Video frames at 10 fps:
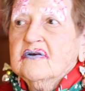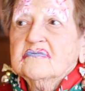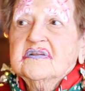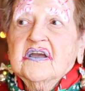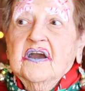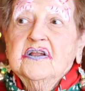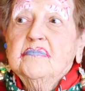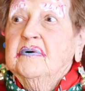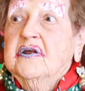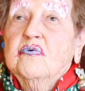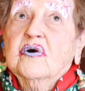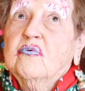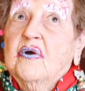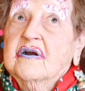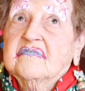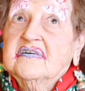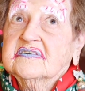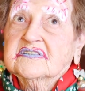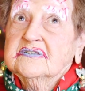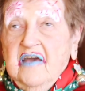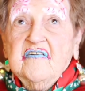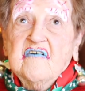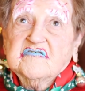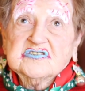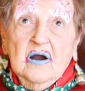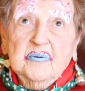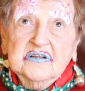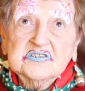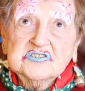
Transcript: don't think anybody would wear this. And if somebody